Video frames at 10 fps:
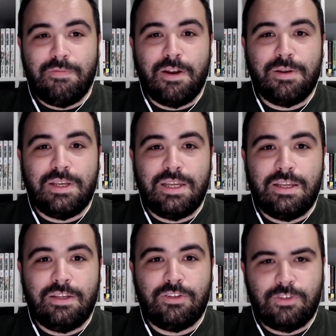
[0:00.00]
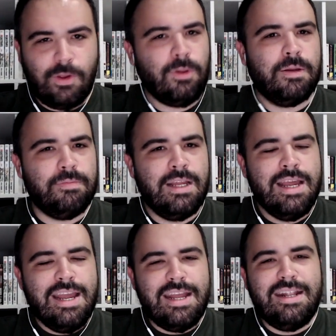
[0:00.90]
very solemn
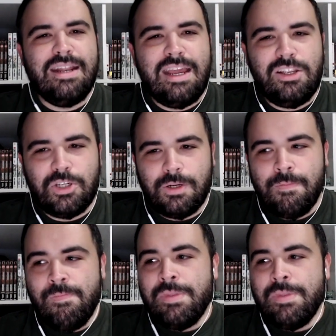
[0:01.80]
in nature.